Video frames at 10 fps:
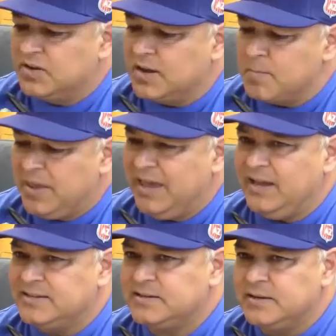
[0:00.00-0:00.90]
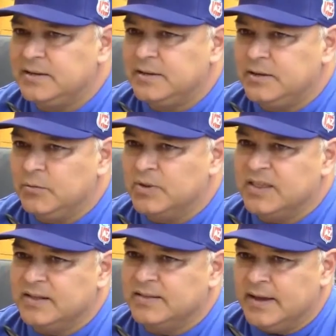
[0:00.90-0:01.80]
compete, you would
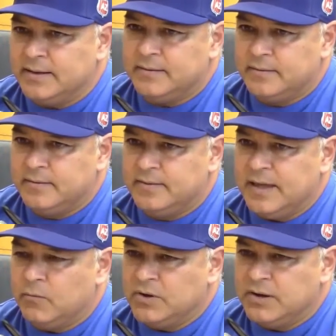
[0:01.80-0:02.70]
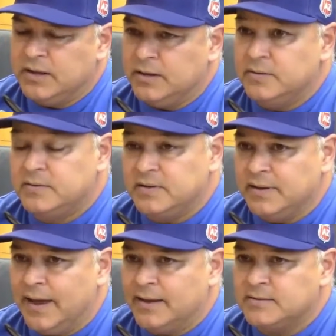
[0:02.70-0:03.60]
think that they would need to
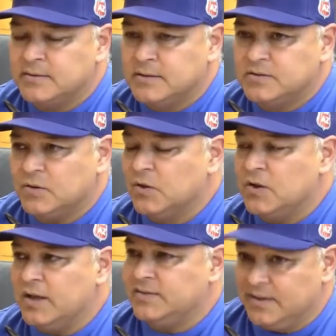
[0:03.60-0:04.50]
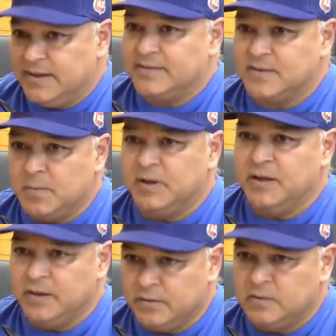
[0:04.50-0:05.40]
get
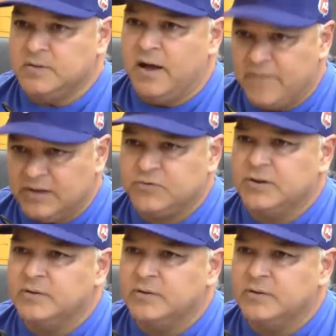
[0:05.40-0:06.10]
somebody, a veteran